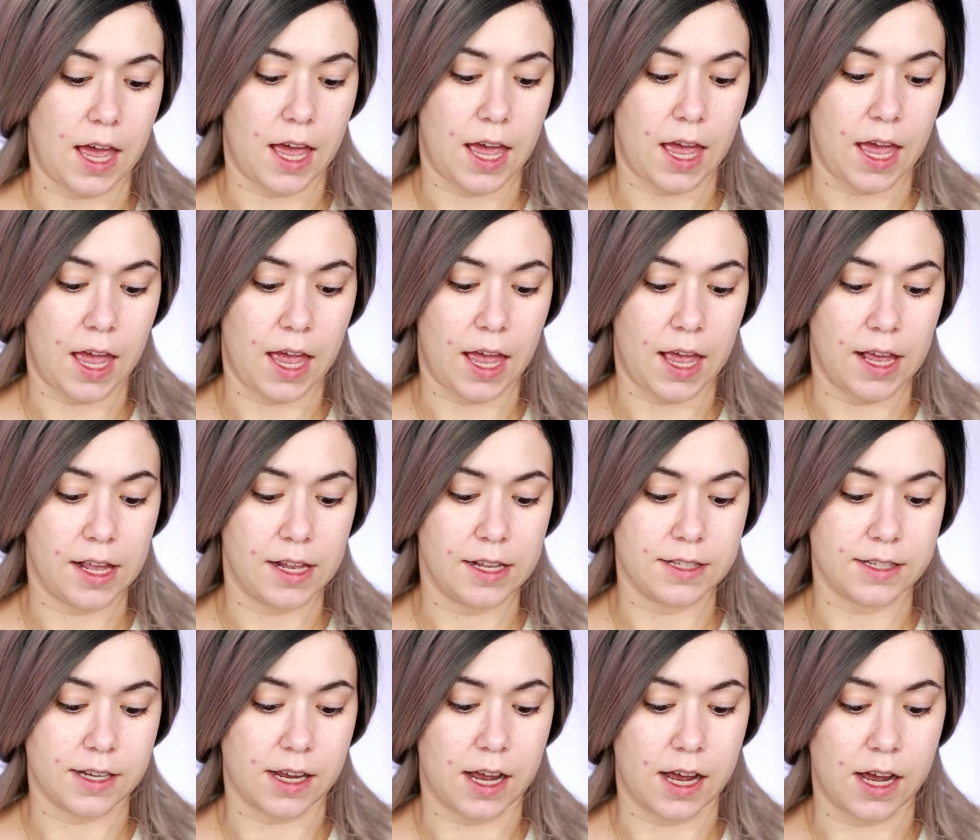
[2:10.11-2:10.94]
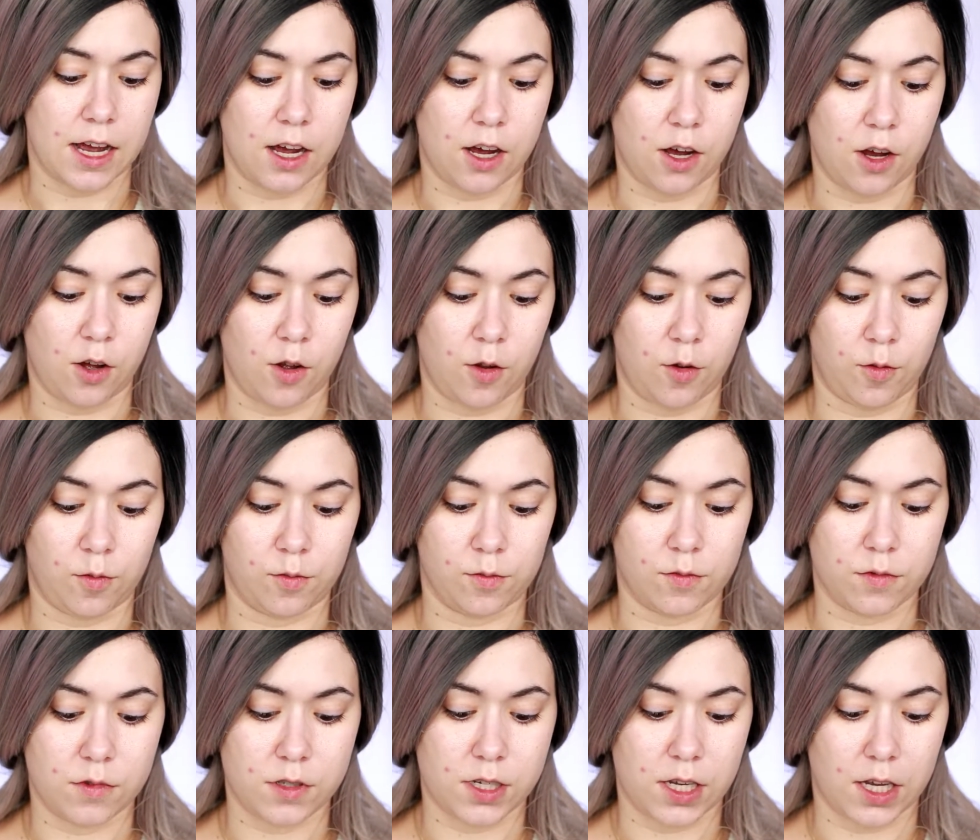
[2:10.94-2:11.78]
and I'll
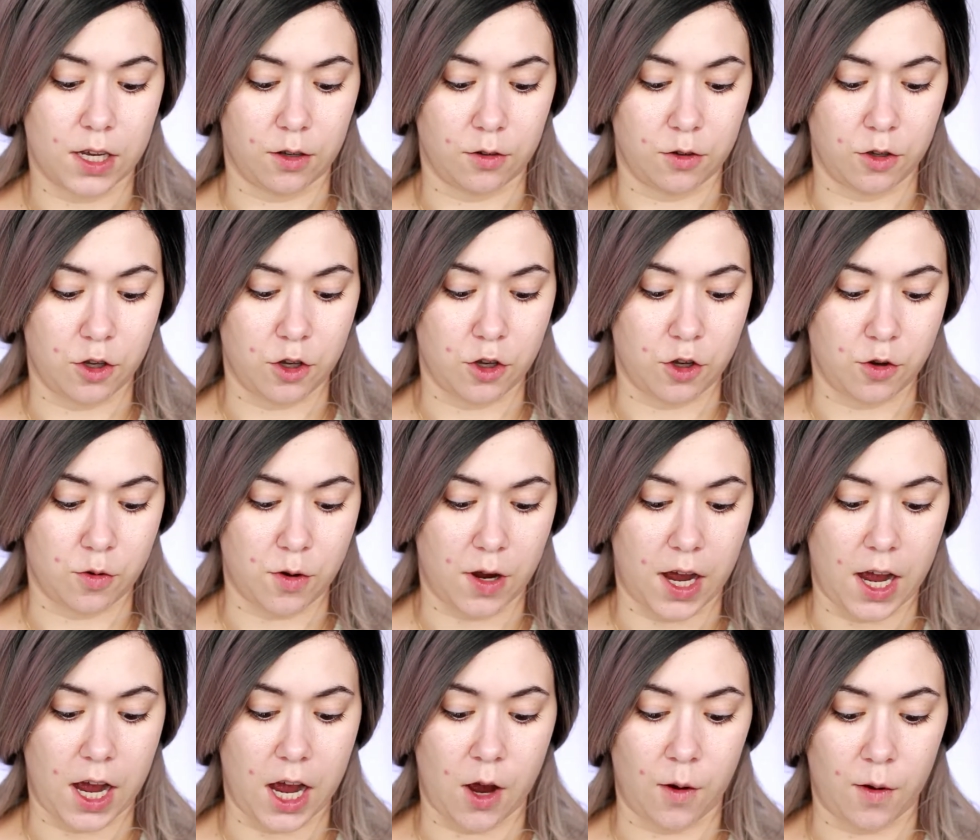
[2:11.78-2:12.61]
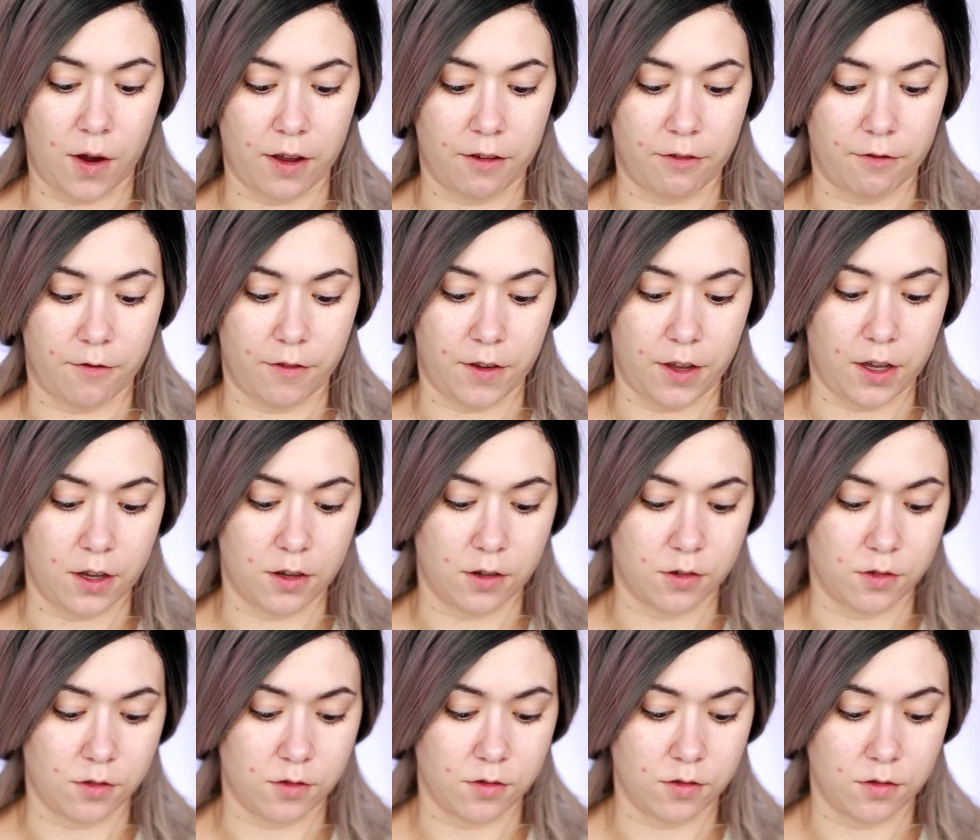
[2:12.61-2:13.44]
tell you how I
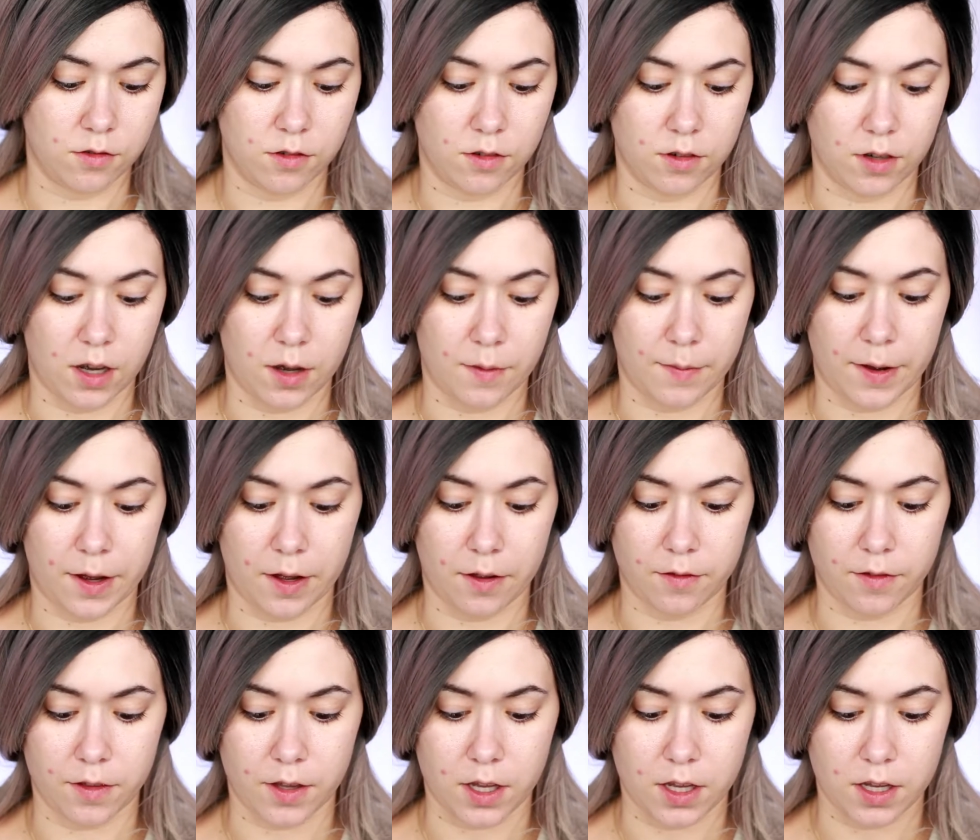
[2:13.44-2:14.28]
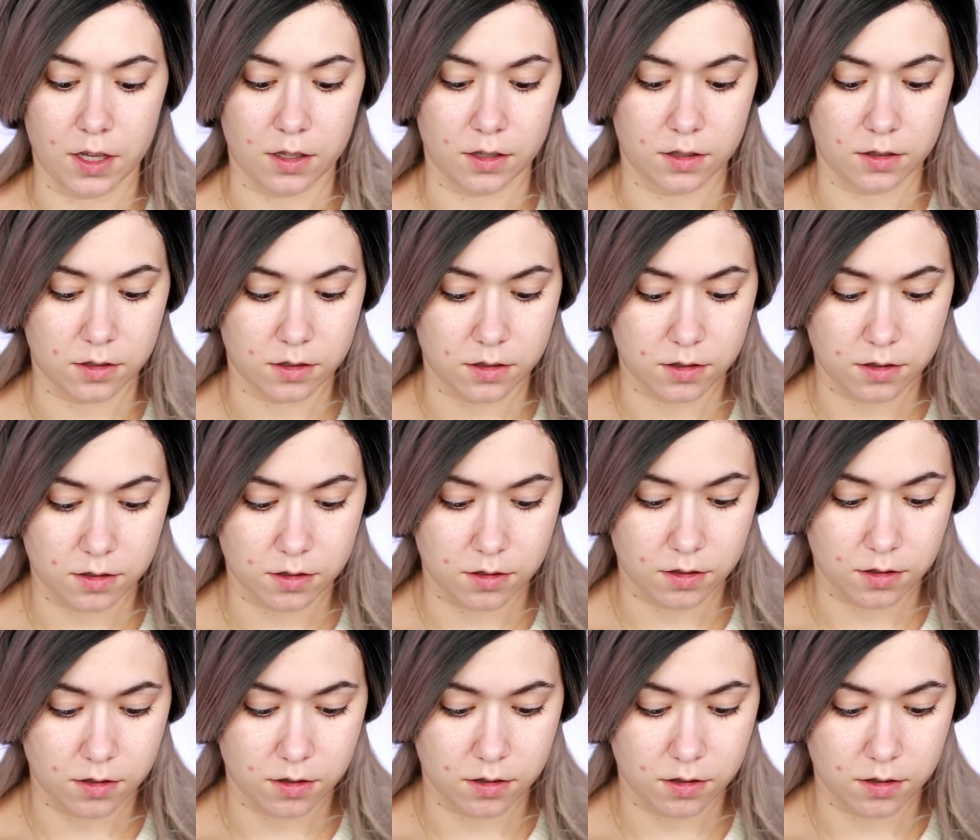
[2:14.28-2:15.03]
feel about these.